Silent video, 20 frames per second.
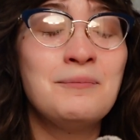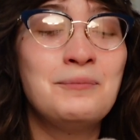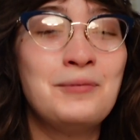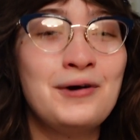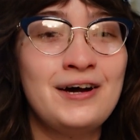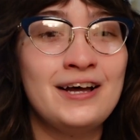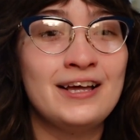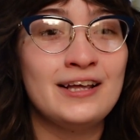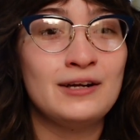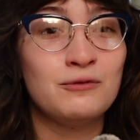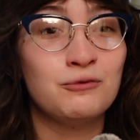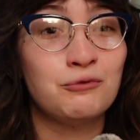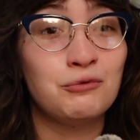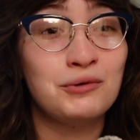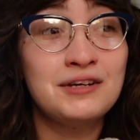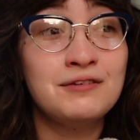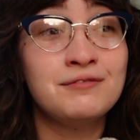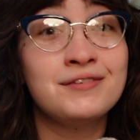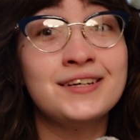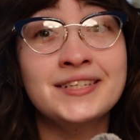But
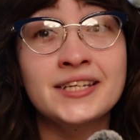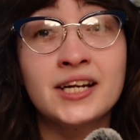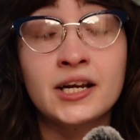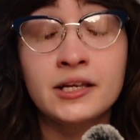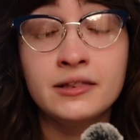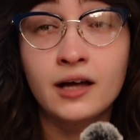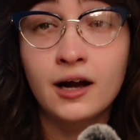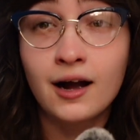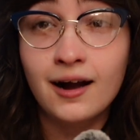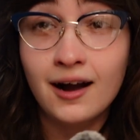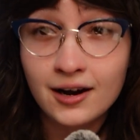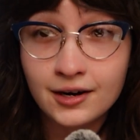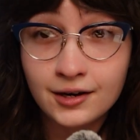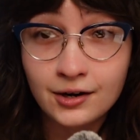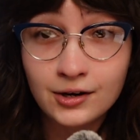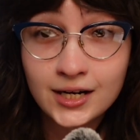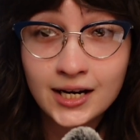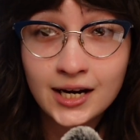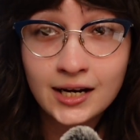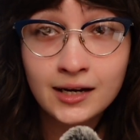revisiting The
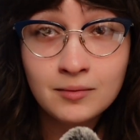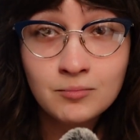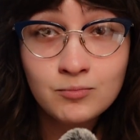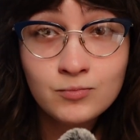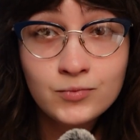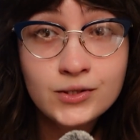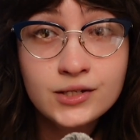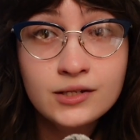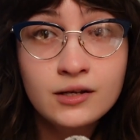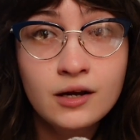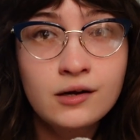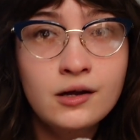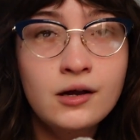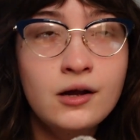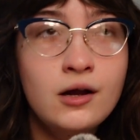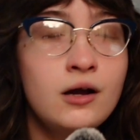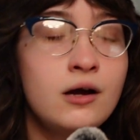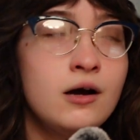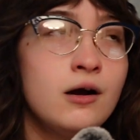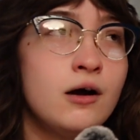Hunger Games,
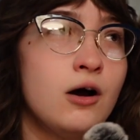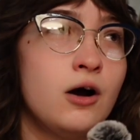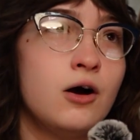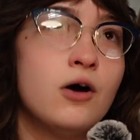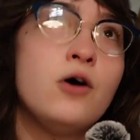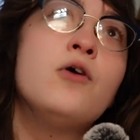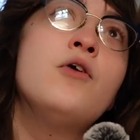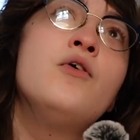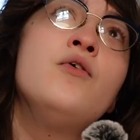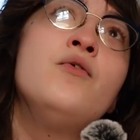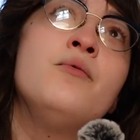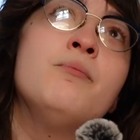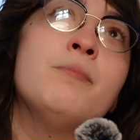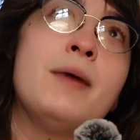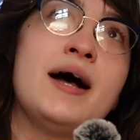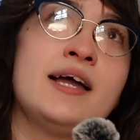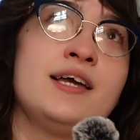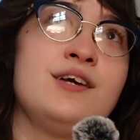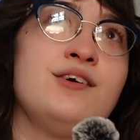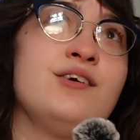oh
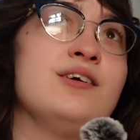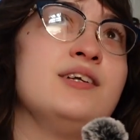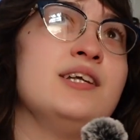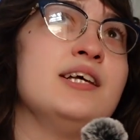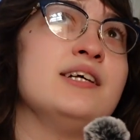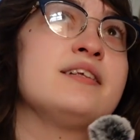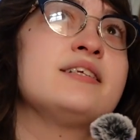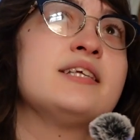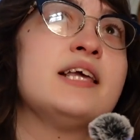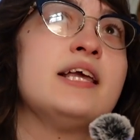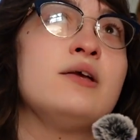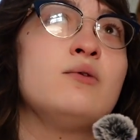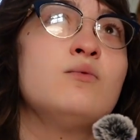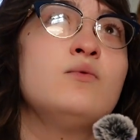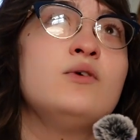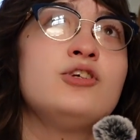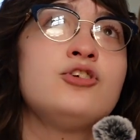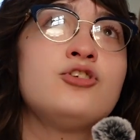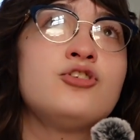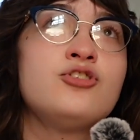my goodness, it
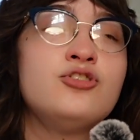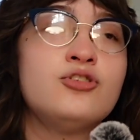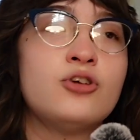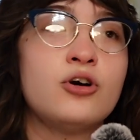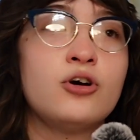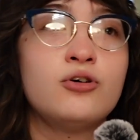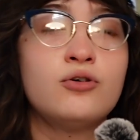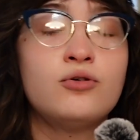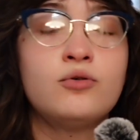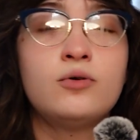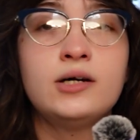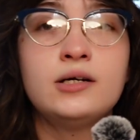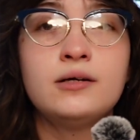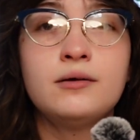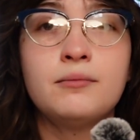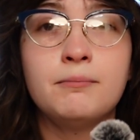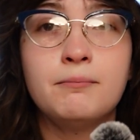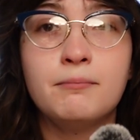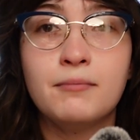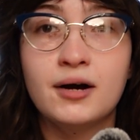was so
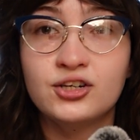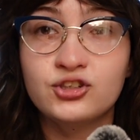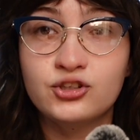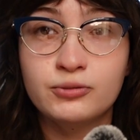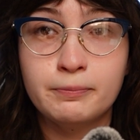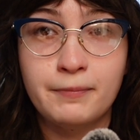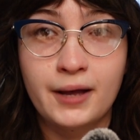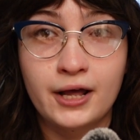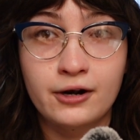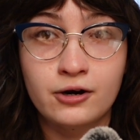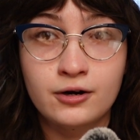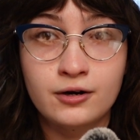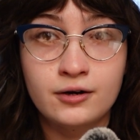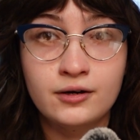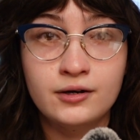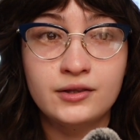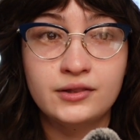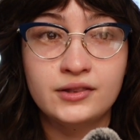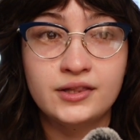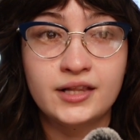much
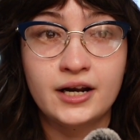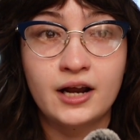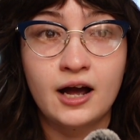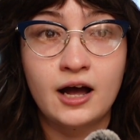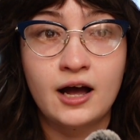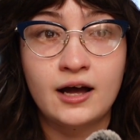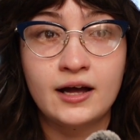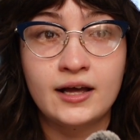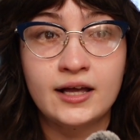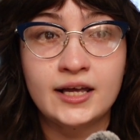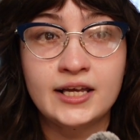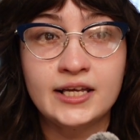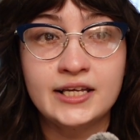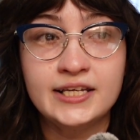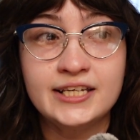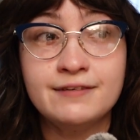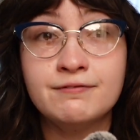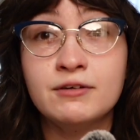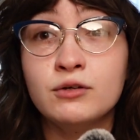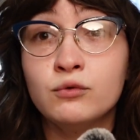better than I
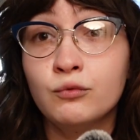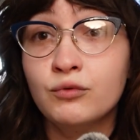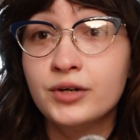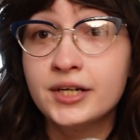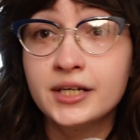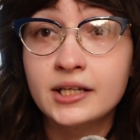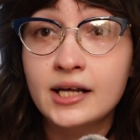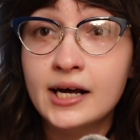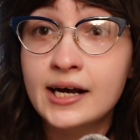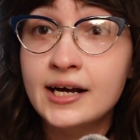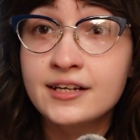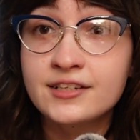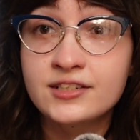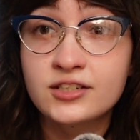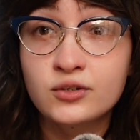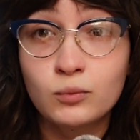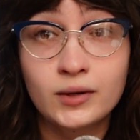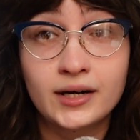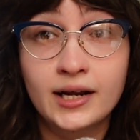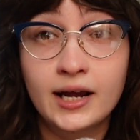even
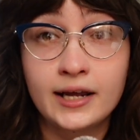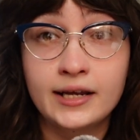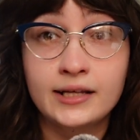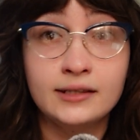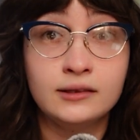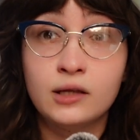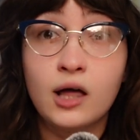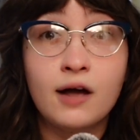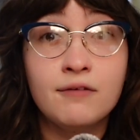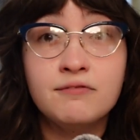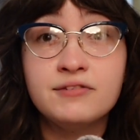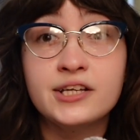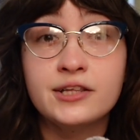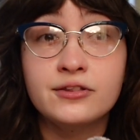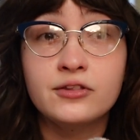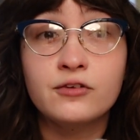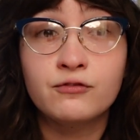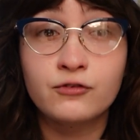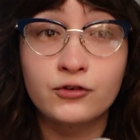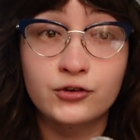realized when I loved
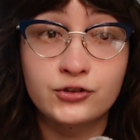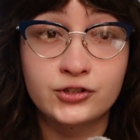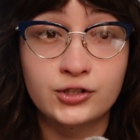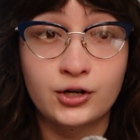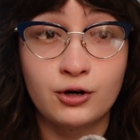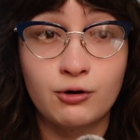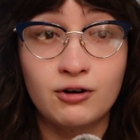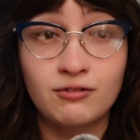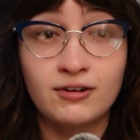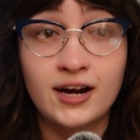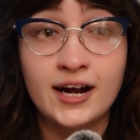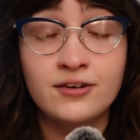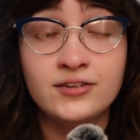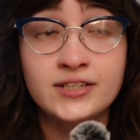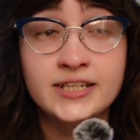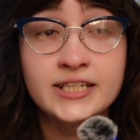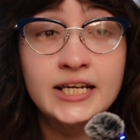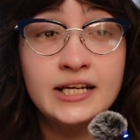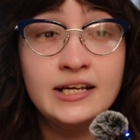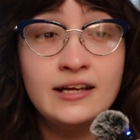it the first go
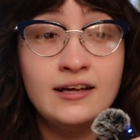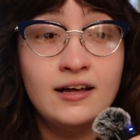around.